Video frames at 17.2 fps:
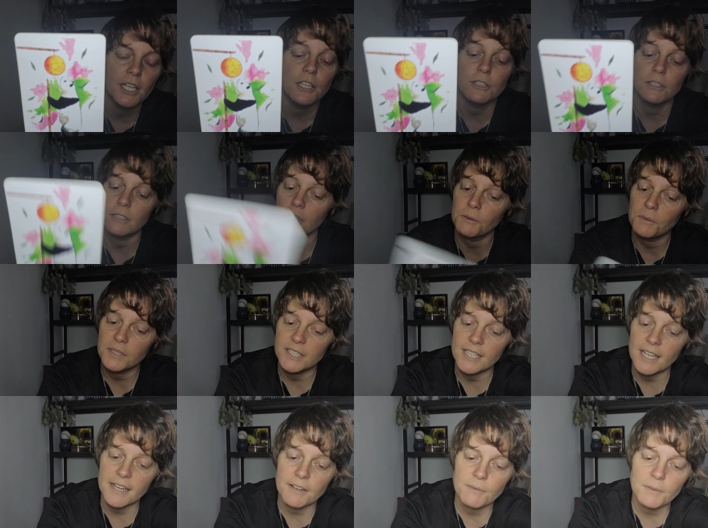Slow and
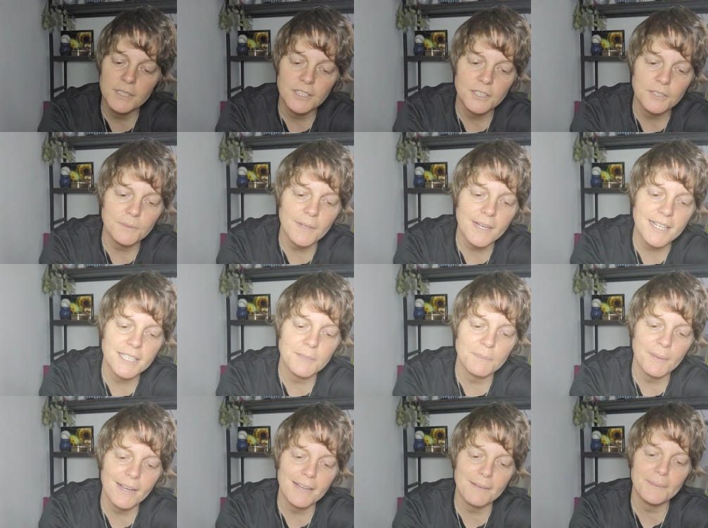steady wins the race,
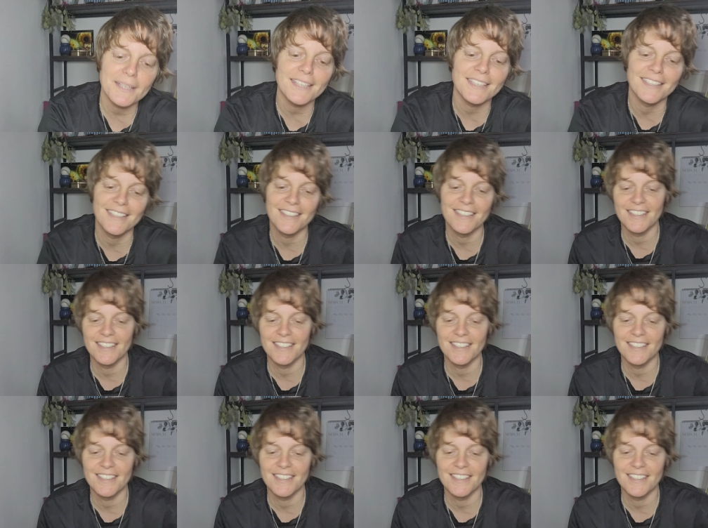baby.